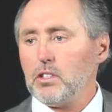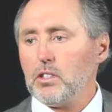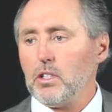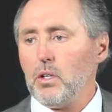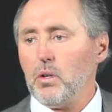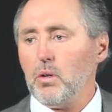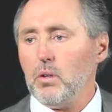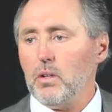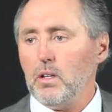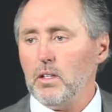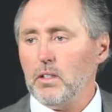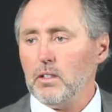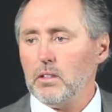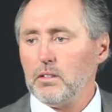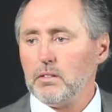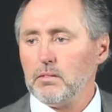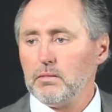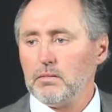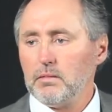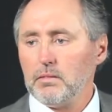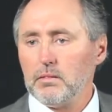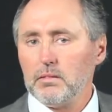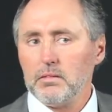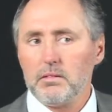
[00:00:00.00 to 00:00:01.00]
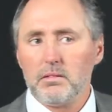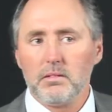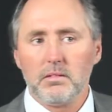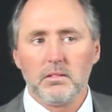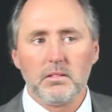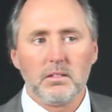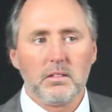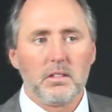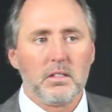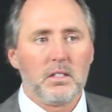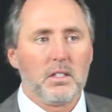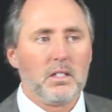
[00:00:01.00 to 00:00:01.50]
story.
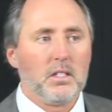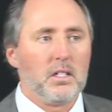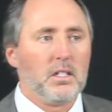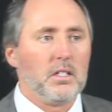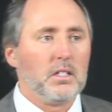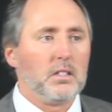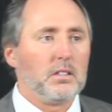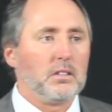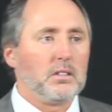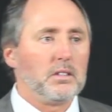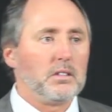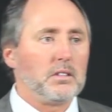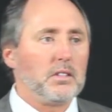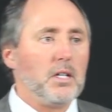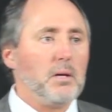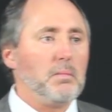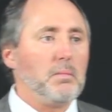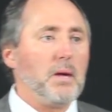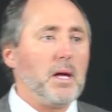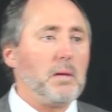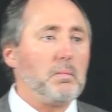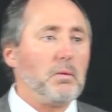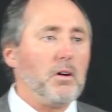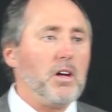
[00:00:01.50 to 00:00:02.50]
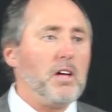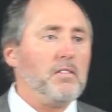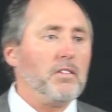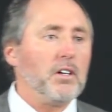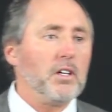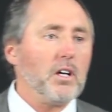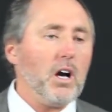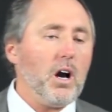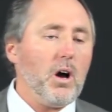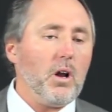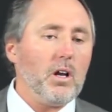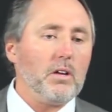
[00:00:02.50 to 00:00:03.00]
Some people even
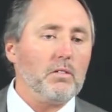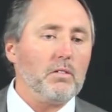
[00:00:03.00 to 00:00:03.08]
call it